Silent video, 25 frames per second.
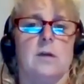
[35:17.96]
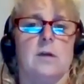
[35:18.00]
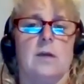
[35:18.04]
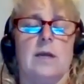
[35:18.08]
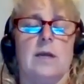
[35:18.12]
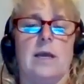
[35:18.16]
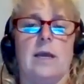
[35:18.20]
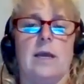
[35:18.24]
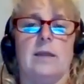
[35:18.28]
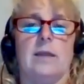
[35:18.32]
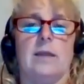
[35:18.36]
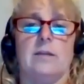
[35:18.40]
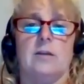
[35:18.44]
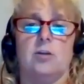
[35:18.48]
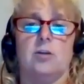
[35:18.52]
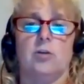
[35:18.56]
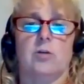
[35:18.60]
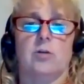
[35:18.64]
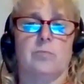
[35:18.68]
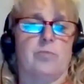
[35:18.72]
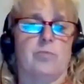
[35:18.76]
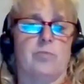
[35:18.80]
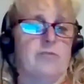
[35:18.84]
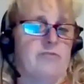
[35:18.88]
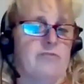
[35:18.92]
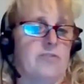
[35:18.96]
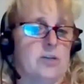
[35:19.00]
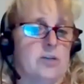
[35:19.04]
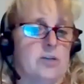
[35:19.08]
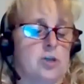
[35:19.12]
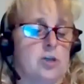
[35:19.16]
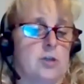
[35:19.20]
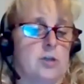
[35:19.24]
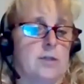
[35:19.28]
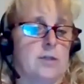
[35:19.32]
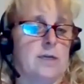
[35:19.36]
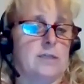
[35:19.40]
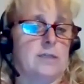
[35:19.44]
And then you can
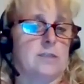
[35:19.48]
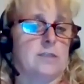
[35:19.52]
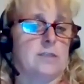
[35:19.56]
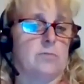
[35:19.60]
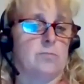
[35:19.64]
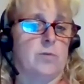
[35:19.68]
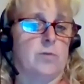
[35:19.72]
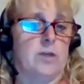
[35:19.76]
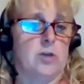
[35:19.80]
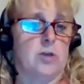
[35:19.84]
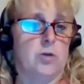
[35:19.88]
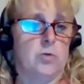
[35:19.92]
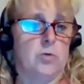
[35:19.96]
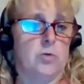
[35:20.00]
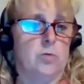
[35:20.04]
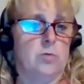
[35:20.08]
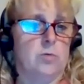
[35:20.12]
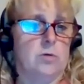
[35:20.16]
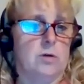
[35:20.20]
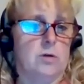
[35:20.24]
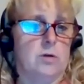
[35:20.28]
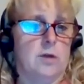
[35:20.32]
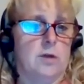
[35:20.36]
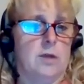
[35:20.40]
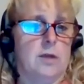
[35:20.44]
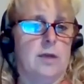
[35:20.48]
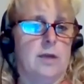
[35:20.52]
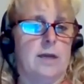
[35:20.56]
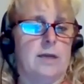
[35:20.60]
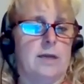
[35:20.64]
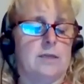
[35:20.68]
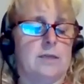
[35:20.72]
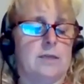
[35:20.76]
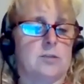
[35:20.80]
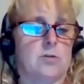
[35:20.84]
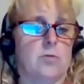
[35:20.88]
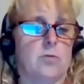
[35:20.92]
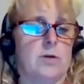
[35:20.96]
professionalize and renew, and
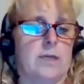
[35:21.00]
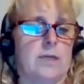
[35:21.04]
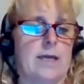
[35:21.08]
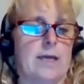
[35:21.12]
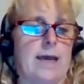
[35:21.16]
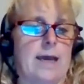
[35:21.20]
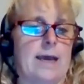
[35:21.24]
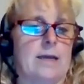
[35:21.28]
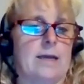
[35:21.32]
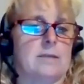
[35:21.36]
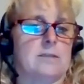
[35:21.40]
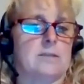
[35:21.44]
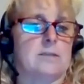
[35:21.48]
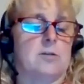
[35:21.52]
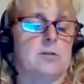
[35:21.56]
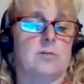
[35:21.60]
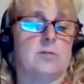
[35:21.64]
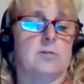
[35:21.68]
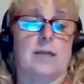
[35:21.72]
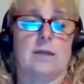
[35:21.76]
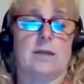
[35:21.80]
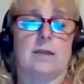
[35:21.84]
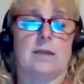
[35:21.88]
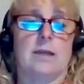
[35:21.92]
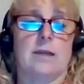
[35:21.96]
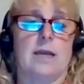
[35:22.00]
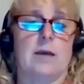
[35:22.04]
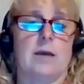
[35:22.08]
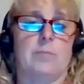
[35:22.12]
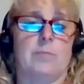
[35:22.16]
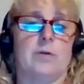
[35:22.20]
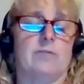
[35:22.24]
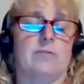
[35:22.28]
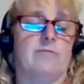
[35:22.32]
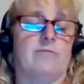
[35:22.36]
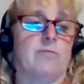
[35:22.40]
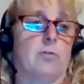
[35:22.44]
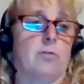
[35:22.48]
it's going to ask you, and that can
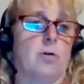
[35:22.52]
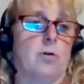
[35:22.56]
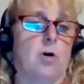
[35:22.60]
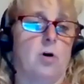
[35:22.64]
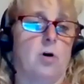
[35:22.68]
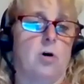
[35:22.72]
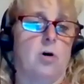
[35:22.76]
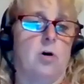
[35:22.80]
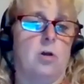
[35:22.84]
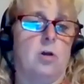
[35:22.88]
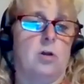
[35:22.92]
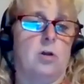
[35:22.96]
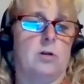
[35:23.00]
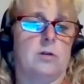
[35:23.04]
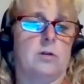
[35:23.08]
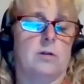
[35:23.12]
happen for all